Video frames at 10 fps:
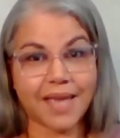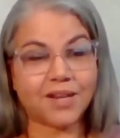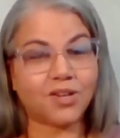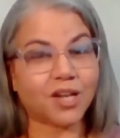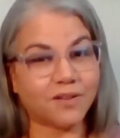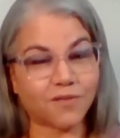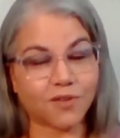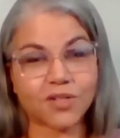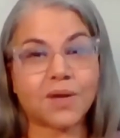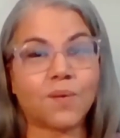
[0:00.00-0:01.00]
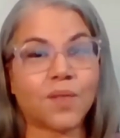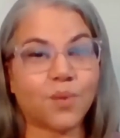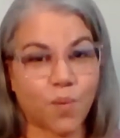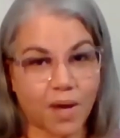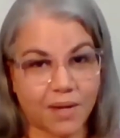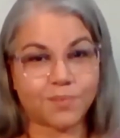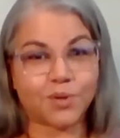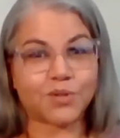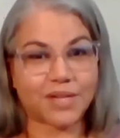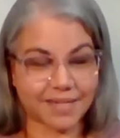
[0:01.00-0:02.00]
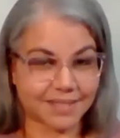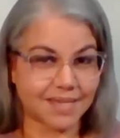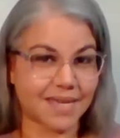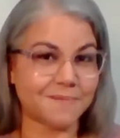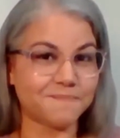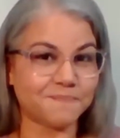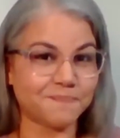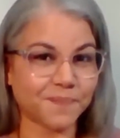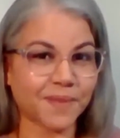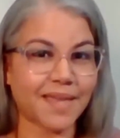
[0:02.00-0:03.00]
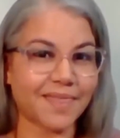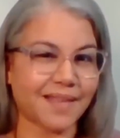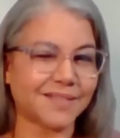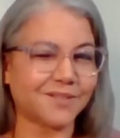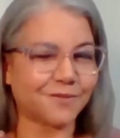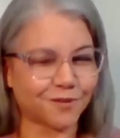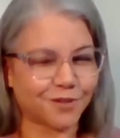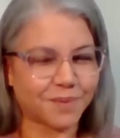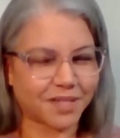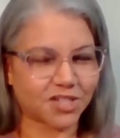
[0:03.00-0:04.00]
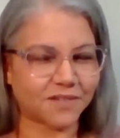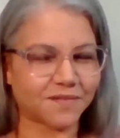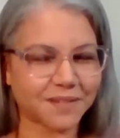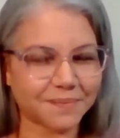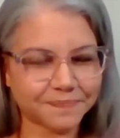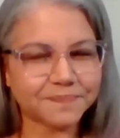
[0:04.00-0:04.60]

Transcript: And you're conversing with one person at a time. And that's the first big shift.